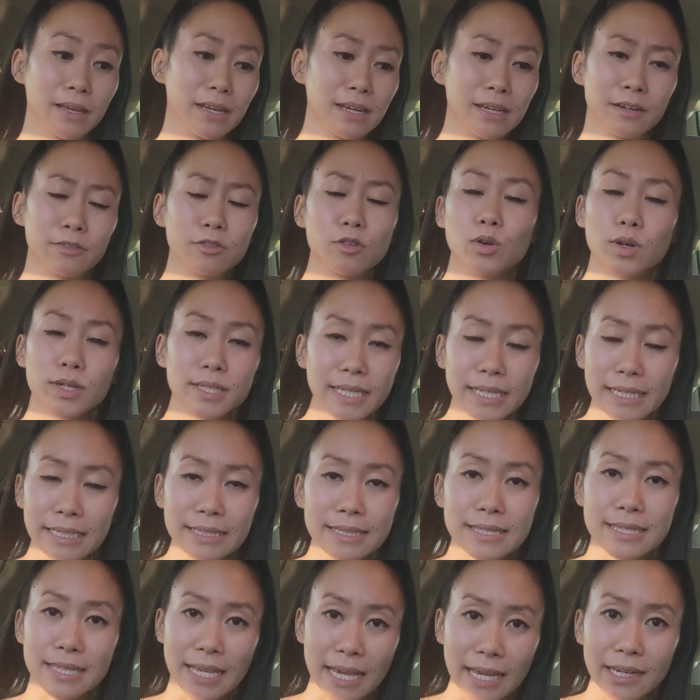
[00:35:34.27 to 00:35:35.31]
And of course I
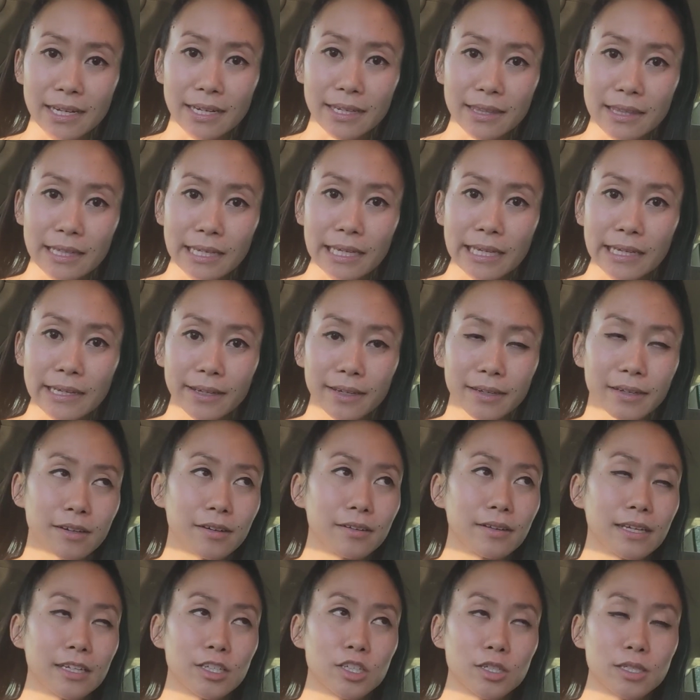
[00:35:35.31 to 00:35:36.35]
didn't say anything, you
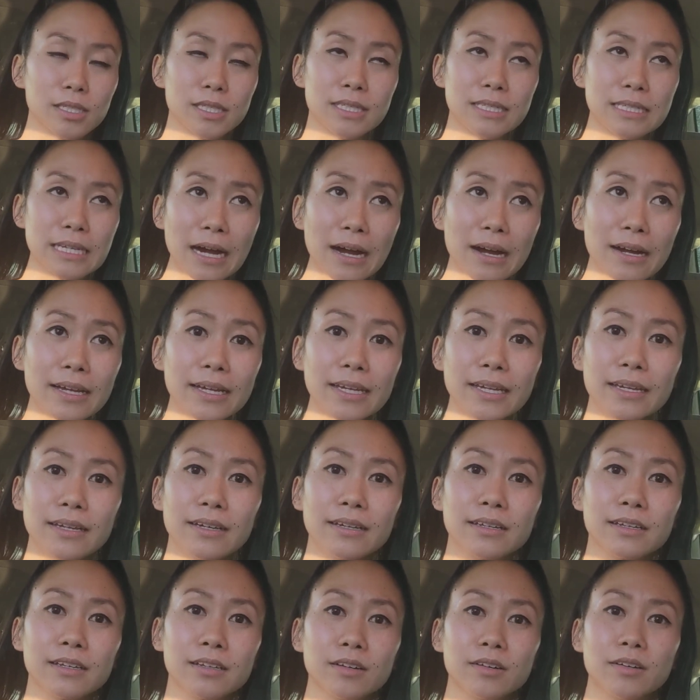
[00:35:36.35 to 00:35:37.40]
know, like she's
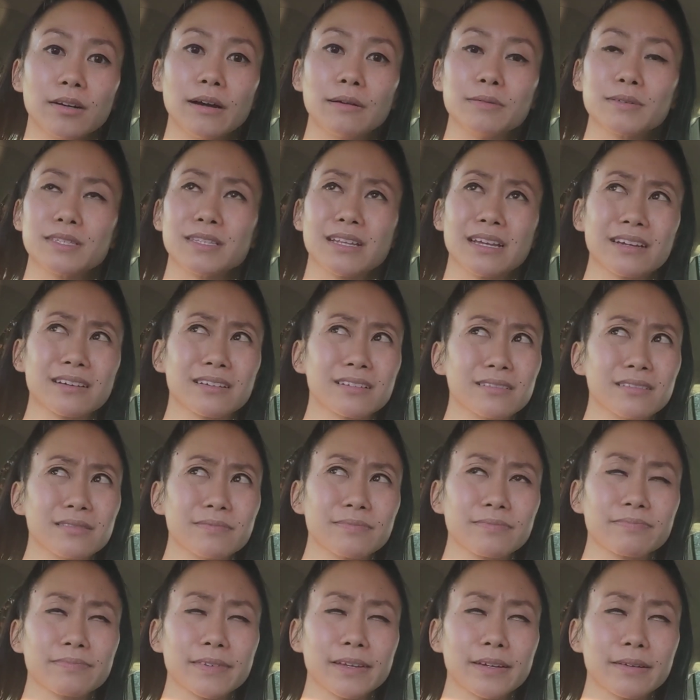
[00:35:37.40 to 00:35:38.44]
dying, you know, I was like,
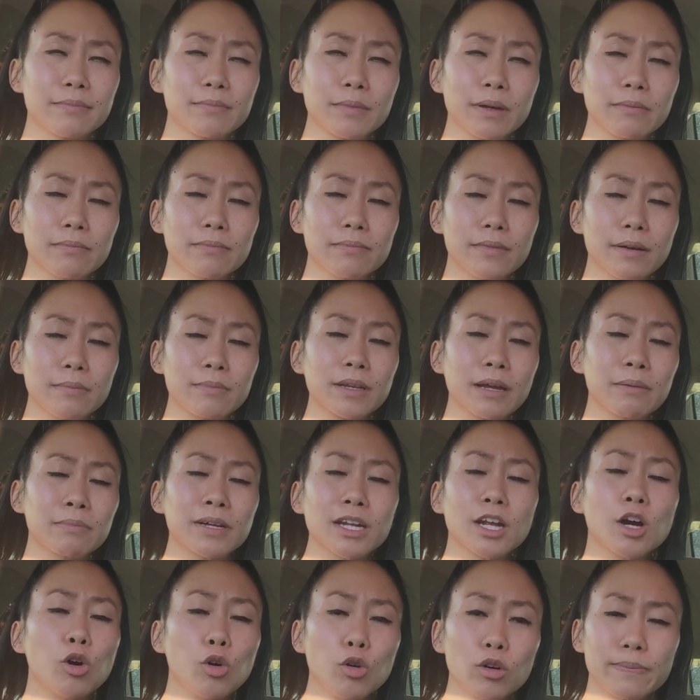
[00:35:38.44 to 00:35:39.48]
I'm
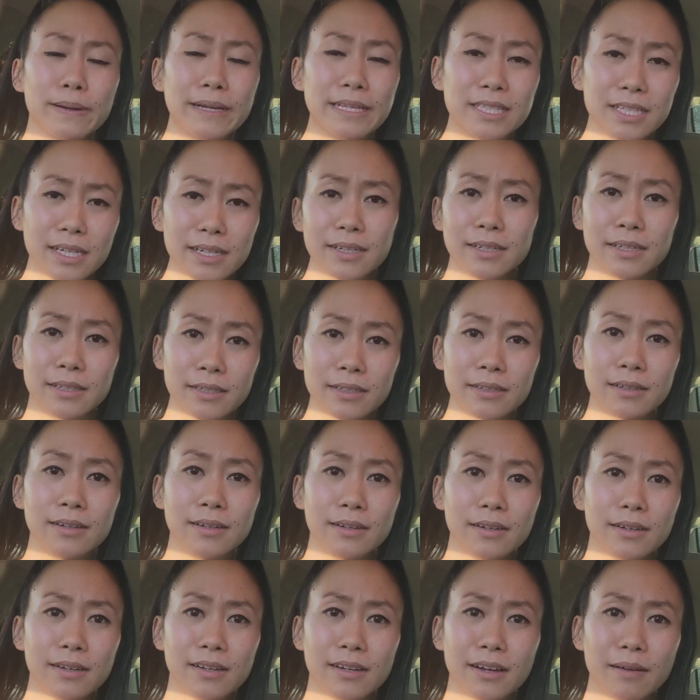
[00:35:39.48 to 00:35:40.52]
going to hold my tongue.
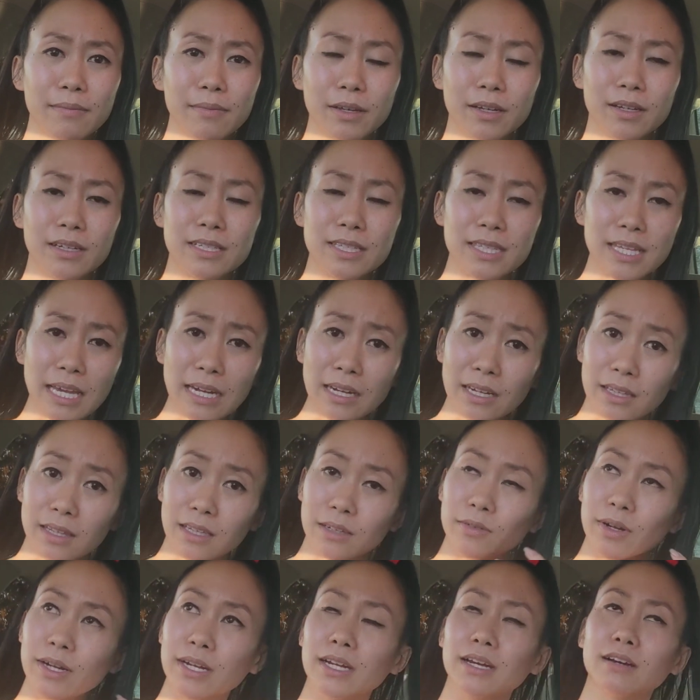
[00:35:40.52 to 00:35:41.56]
I'm not going to say
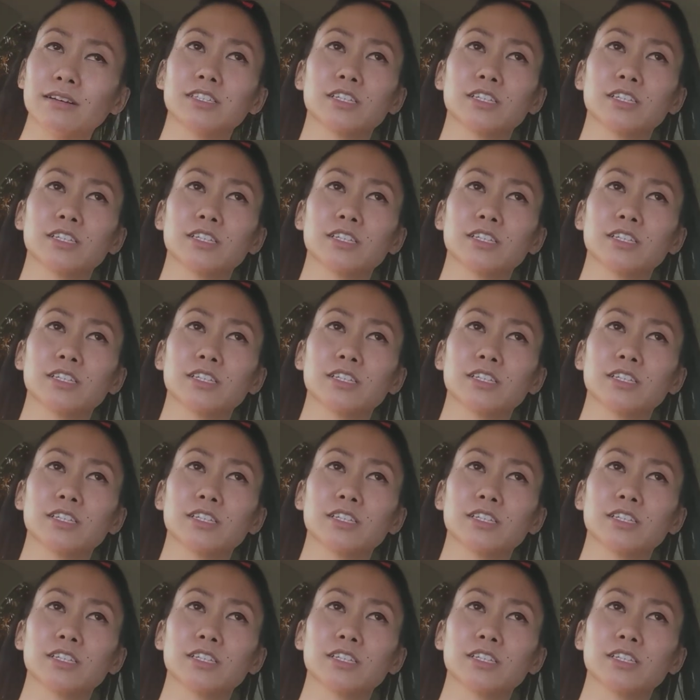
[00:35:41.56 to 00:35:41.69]
anything right now.